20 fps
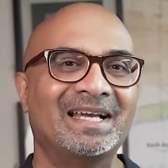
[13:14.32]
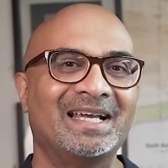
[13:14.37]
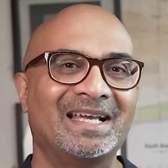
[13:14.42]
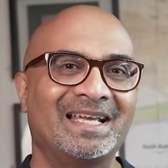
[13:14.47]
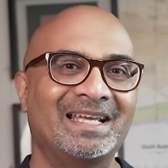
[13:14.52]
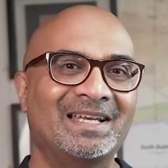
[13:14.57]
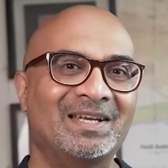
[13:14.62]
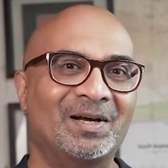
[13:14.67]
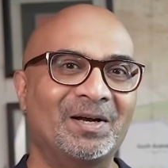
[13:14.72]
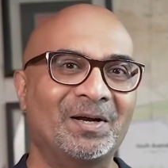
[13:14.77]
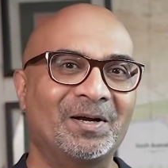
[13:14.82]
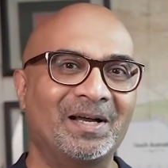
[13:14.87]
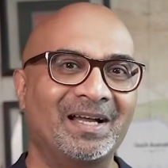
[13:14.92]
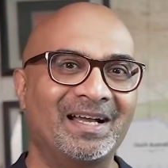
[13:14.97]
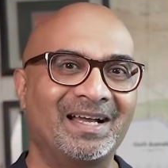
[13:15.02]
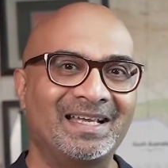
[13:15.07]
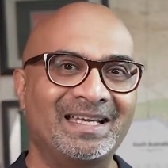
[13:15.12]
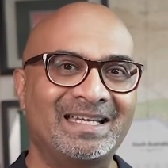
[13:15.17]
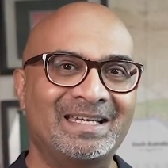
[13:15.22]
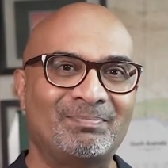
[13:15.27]

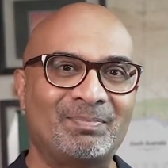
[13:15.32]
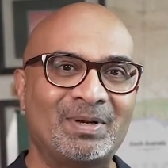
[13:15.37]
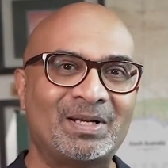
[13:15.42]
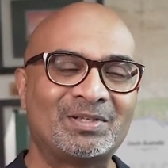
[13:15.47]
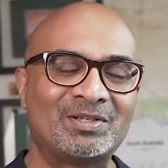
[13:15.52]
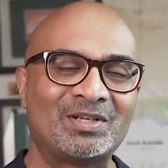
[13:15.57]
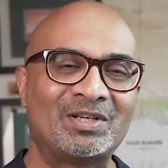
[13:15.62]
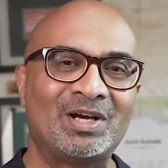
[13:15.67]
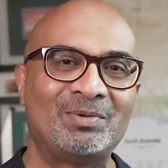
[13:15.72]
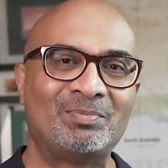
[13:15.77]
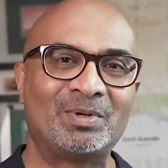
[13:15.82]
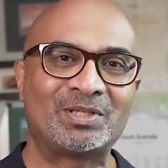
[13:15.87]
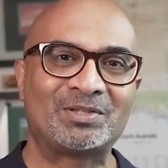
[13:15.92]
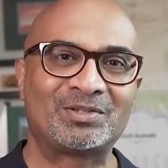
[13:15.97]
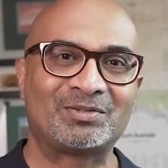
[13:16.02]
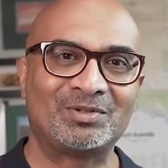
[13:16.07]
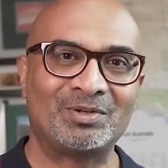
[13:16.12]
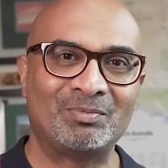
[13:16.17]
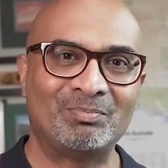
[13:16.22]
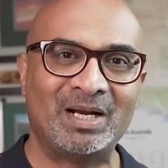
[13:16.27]
it depends on how
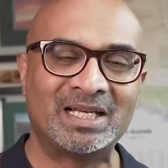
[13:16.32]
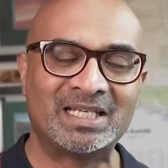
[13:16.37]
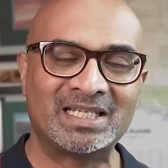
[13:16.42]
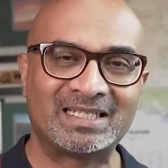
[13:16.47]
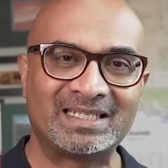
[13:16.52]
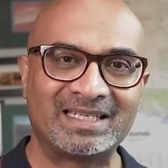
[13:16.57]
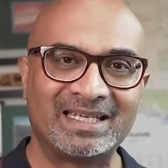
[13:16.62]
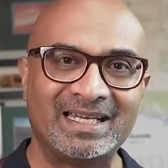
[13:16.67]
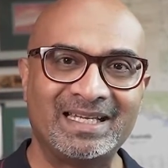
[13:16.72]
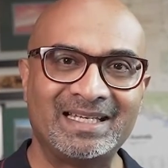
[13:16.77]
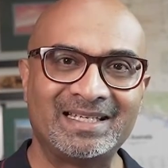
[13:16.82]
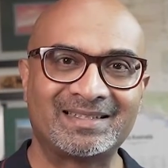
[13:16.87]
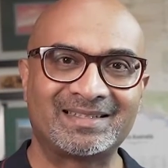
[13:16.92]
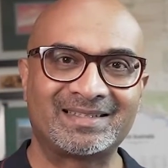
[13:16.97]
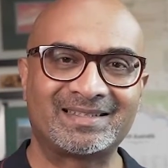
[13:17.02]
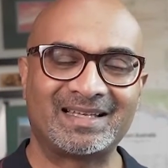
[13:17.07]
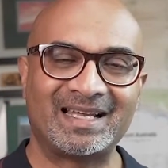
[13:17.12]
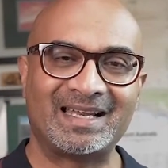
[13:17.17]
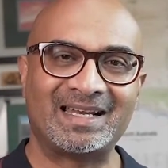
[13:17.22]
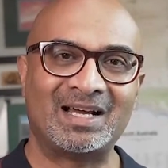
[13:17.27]
much your budget
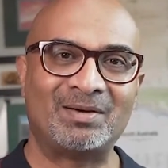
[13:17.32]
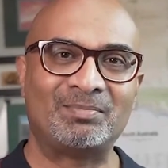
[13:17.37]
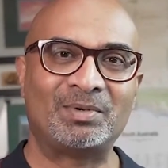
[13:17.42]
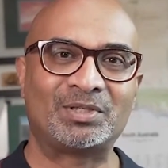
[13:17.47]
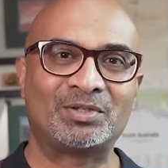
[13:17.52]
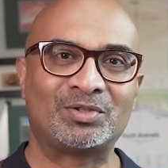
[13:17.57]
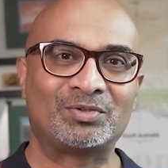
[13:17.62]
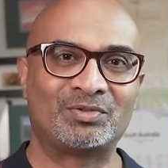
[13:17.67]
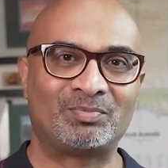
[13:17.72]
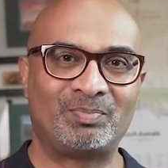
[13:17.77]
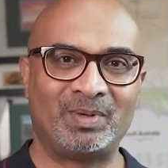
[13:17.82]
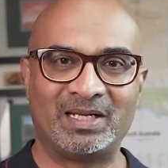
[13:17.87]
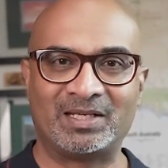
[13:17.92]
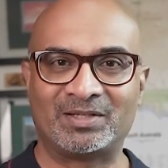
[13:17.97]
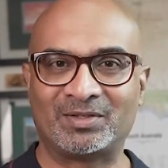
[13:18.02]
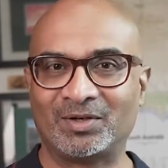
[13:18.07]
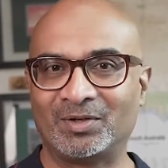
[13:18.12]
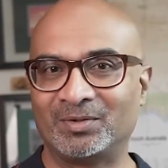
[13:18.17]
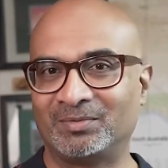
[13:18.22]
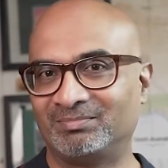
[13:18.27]
is and how much you spend.
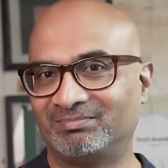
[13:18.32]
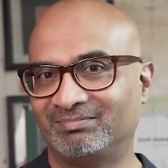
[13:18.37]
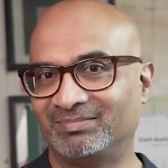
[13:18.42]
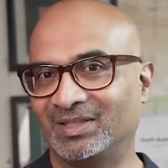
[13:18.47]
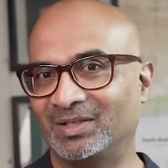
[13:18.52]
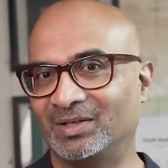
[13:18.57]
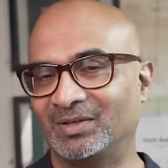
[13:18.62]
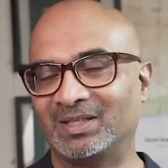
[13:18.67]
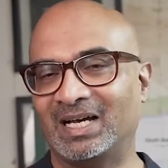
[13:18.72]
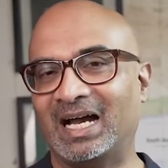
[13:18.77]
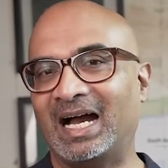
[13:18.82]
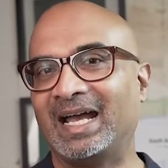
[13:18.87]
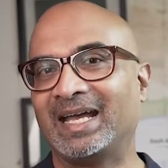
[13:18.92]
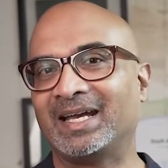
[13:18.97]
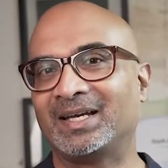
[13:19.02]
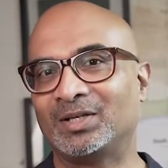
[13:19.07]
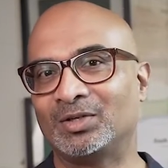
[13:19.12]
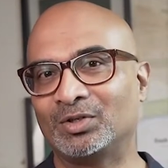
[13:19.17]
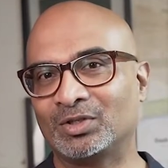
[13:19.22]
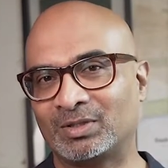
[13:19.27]
So the
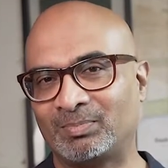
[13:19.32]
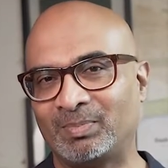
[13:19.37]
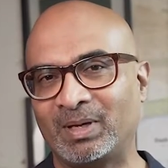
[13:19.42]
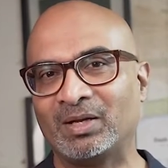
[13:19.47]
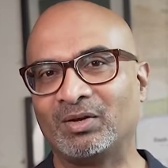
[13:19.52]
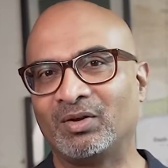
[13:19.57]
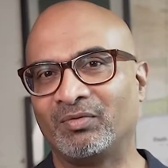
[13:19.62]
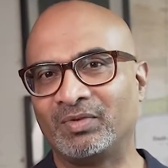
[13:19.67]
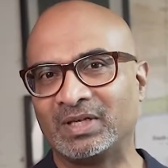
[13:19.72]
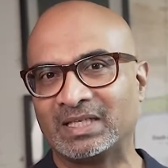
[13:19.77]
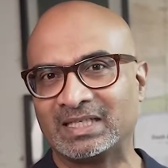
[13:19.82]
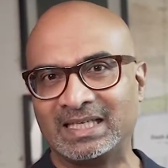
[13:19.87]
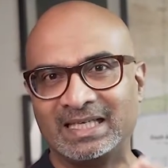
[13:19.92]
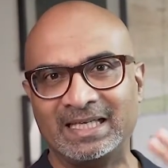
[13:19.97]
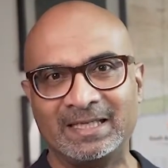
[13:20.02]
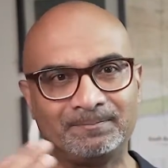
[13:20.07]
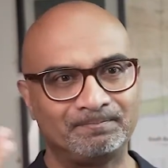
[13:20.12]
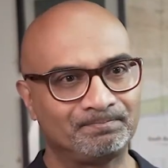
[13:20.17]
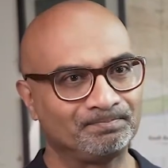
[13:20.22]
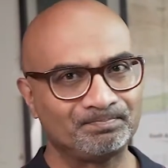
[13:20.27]
higher you spend,
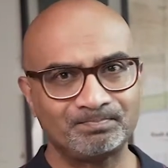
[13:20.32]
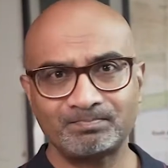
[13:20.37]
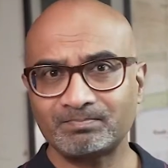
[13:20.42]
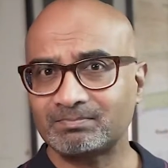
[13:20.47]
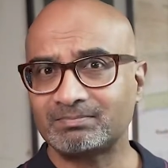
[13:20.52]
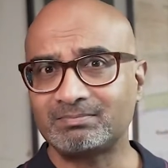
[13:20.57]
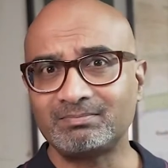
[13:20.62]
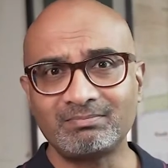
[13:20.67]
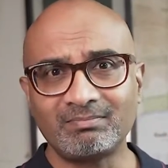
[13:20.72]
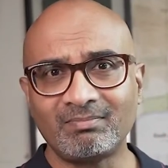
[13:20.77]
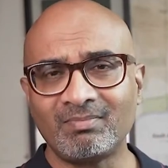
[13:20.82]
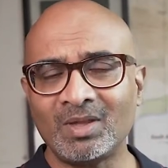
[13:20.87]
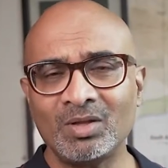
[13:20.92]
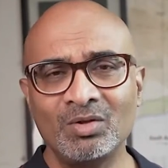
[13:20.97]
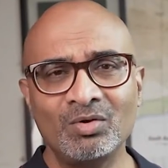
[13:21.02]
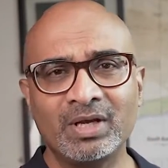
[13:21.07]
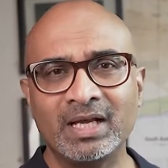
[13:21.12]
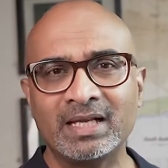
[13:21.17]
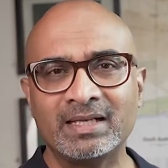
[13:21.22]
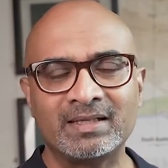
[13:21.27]
obviously
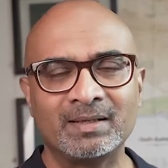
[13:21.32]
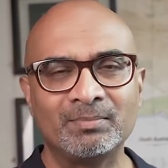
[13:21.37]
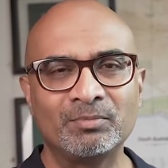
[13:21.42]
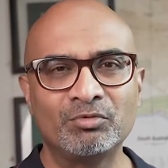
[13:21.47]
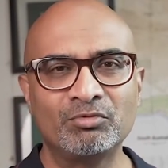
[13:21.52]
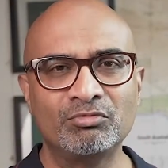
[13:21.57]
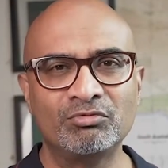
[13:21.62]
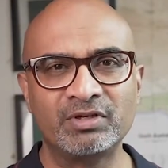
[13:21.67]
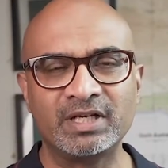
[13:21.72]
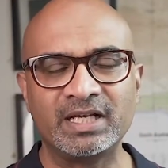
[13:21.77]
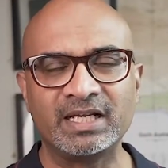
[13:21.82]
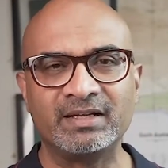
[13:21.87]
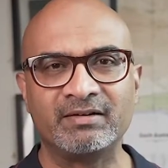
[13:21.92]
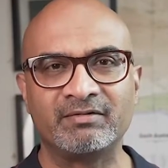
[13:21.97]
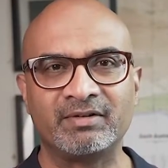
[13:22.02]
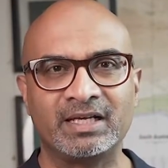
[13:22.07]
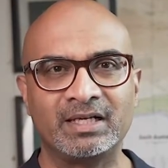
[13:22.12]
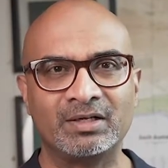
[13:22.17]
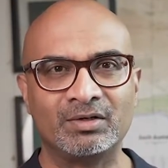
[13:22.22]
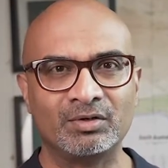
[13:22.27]
you get some really,
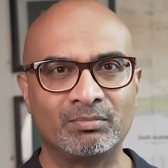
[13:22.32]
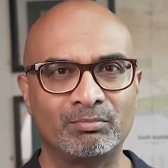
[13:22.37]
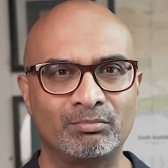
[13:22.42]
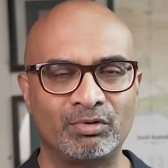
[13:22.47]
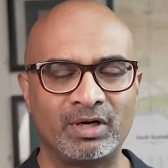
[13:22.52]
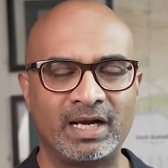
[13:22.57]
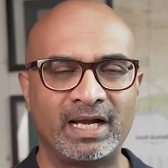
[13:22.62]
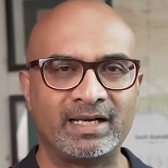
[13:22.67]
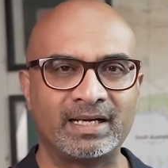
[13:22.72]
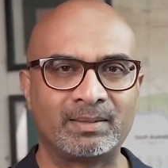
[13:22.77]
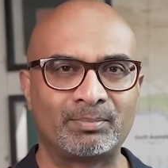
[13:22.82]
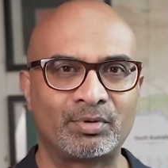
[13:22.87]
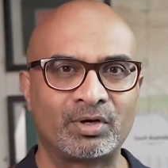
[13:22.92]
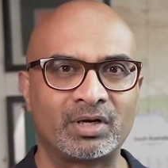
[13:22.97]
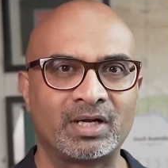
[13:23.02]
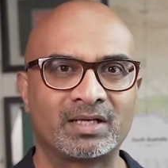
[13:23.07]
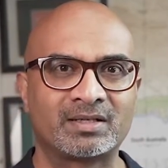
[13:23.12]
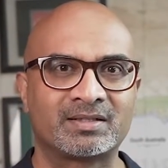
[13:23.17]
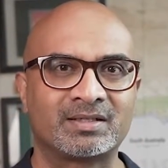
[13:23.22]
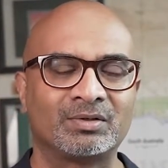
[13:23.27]
really good branded
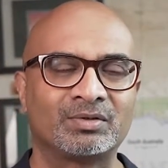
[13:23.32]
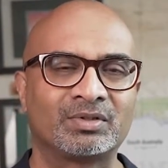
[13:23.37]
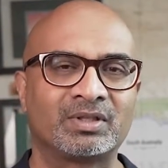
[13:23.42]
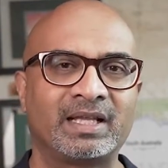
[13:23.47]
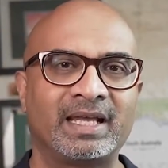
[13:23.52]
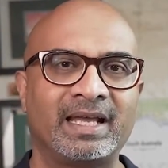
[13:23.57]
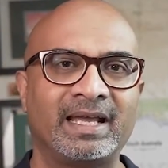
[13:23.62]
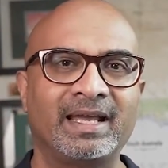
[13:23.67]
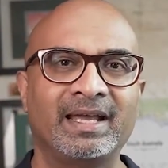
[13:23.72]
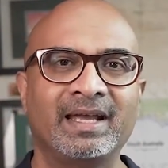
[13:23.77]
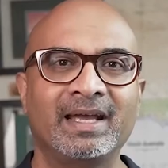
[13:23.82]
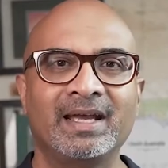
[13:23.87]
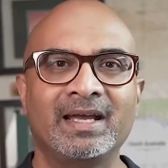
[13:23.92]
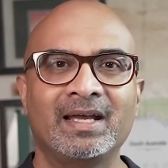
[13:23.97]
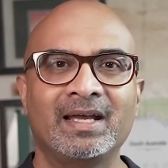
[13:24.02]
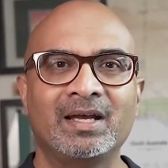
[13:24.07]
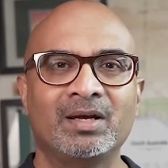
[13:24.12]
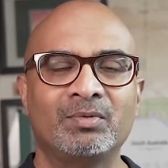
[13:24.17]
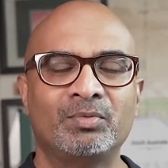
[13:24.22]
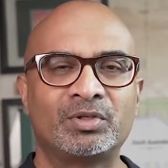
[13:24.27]
products out there
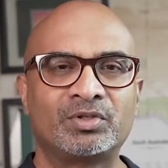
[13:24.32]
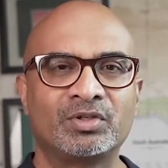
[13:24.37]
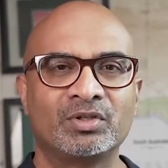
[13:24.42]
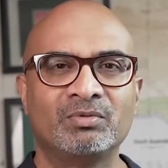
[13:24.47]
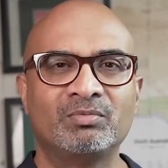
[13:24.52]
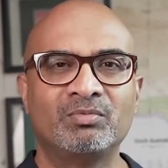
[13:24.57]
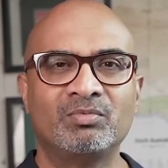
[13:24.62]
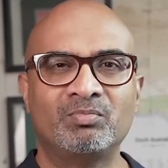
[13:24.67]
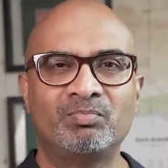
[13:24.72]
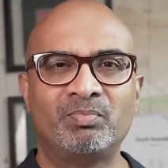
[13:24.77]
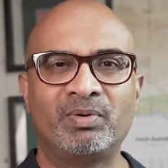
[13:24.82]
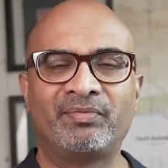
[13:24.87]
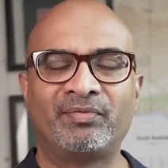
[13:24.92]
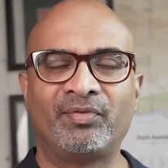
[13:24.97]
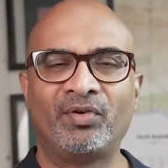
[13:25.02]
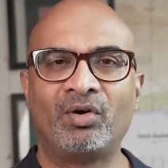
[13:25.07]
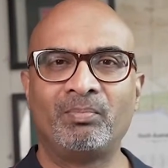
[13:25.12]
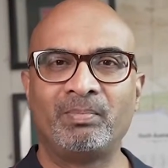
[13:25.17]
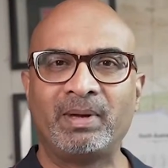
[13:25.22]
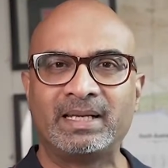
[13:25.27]
which will
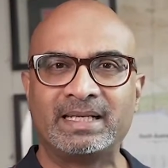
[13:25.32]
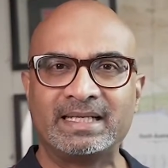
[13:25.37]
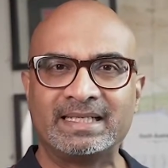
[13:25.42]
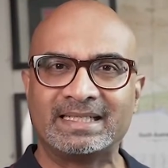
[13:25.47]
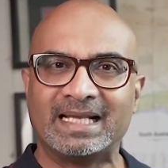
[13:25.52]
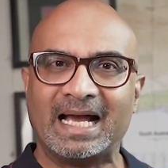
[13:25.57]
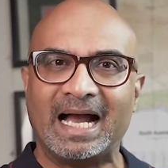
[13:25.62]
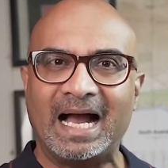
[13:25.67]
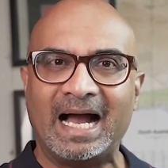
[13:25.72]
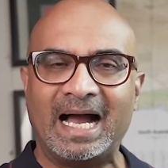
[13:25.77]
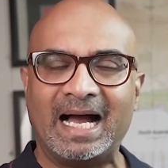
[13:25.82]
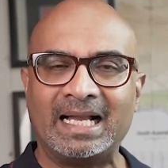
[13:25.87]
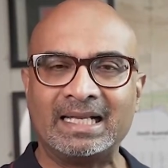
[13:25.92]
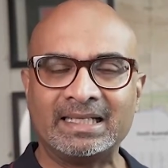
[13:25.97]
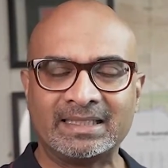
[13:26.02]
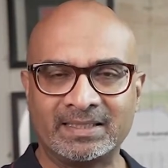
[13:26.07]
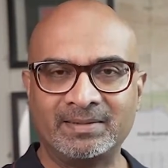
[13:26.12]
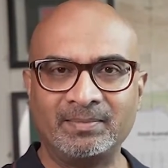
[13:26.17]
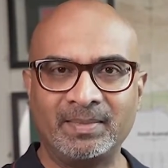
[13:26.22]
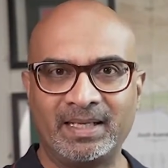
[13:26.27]
perform at its
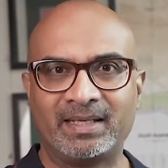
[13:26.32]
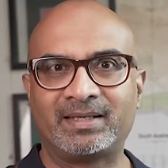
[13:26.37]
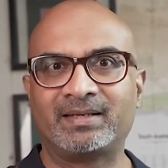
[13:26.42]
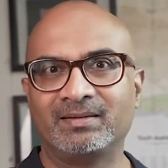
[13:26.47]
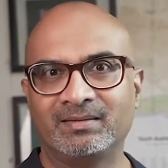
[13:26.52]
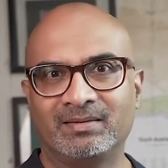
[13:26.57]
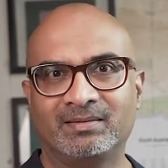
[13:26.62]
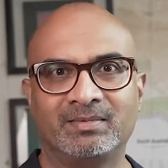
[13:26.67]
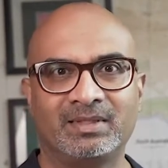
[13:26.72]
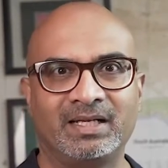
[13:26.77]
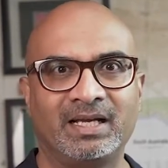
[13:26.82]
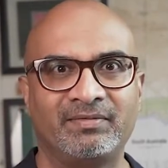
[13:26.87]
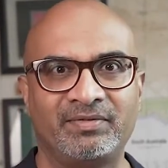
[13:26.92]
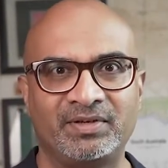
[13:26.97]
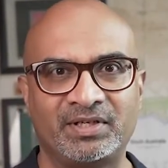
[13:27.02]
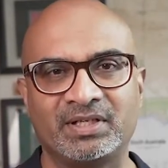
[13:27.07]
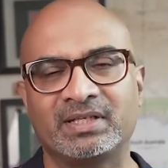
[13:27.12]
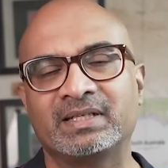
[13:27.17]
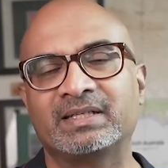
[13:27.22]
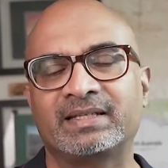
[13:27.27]
ultimate
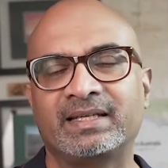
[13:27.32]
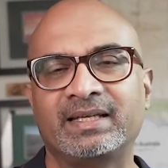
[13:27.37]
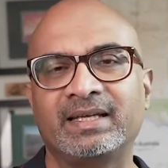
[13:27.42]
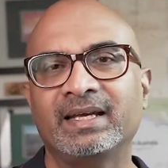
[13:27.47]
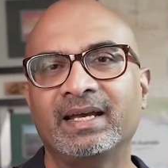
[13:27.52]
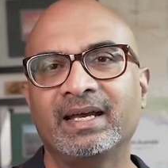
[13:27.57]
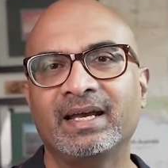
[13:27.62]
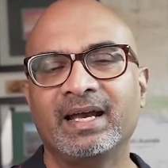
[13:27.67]
efficiency.